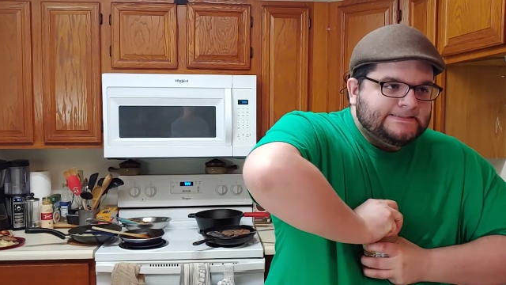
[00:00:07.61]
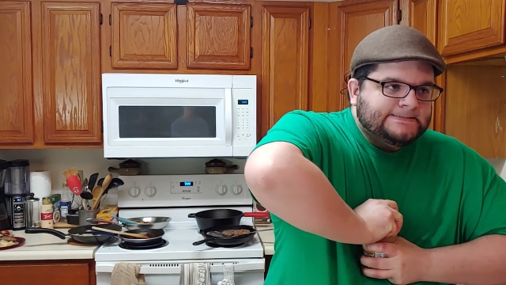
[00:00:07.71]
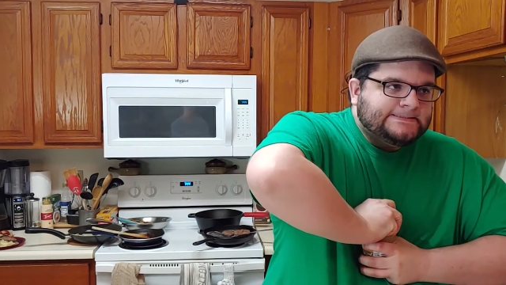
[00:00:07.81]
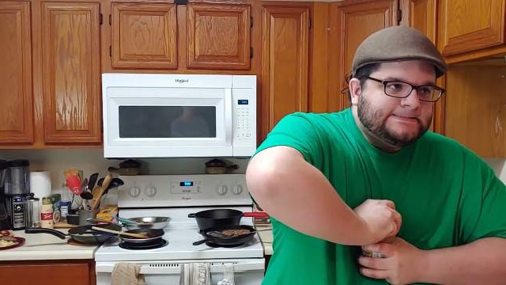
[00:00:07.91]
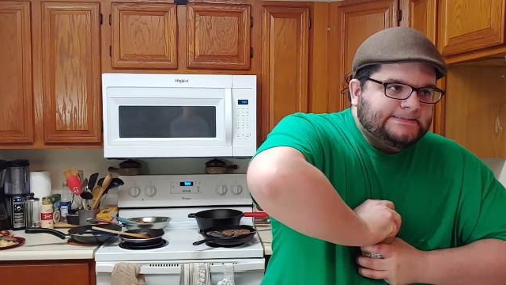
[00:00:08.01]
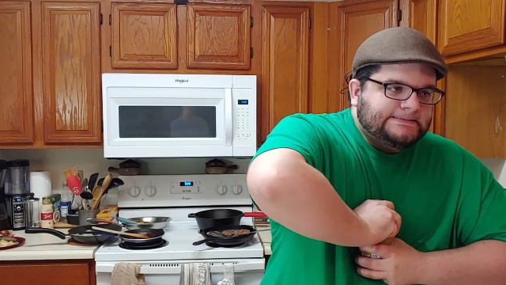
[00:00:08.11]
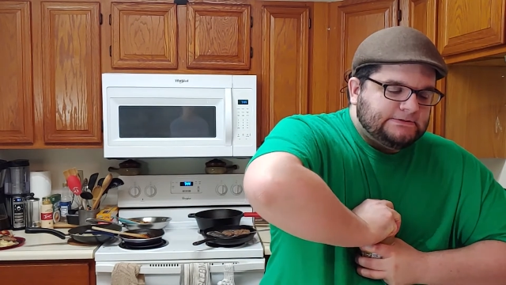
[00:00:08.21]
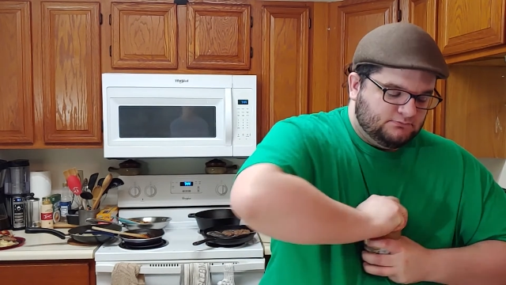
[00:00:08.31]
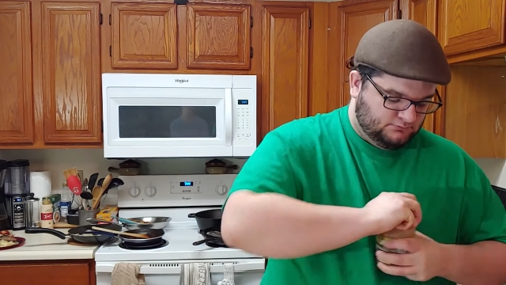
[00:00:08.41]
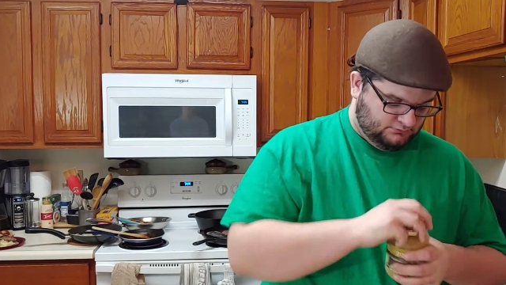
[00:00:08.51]

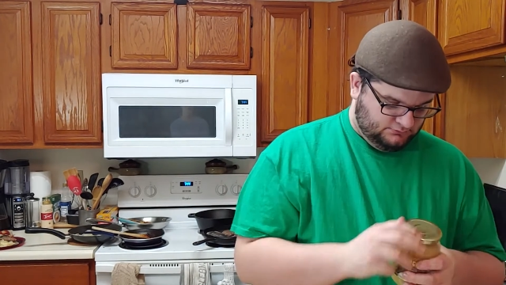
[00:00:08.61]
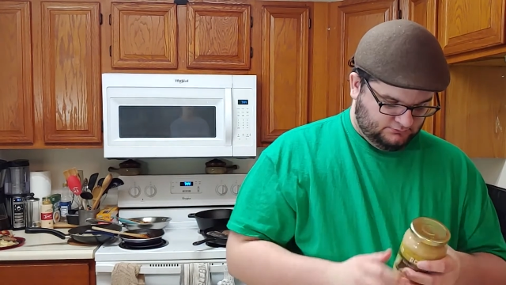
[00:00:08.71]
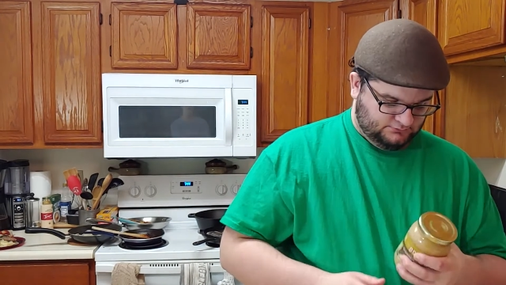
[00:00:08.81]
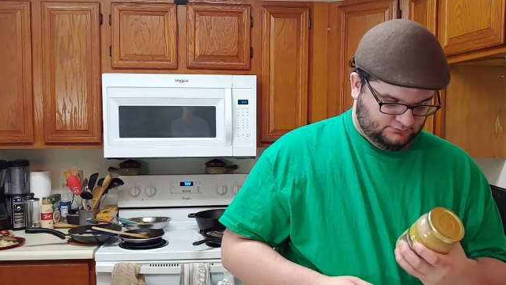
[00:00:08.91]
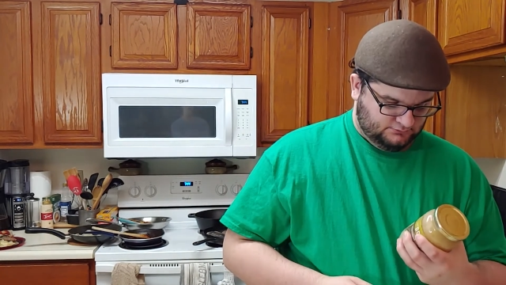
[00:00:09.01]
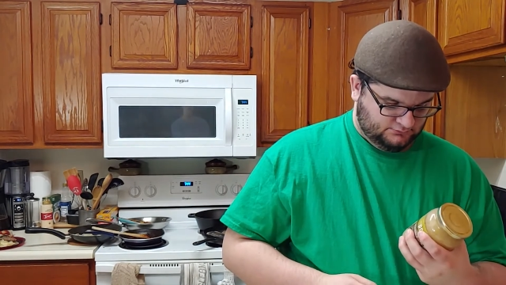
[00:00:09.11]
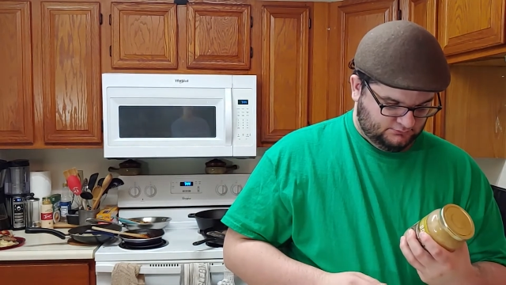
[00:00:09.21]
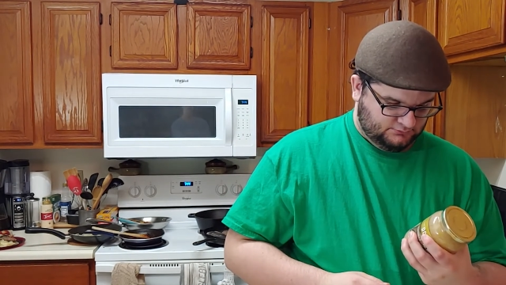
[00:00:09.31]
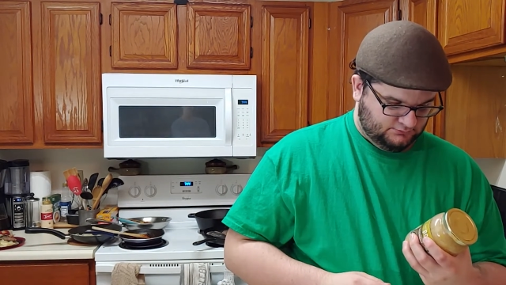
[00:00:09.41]
Nobody speaks.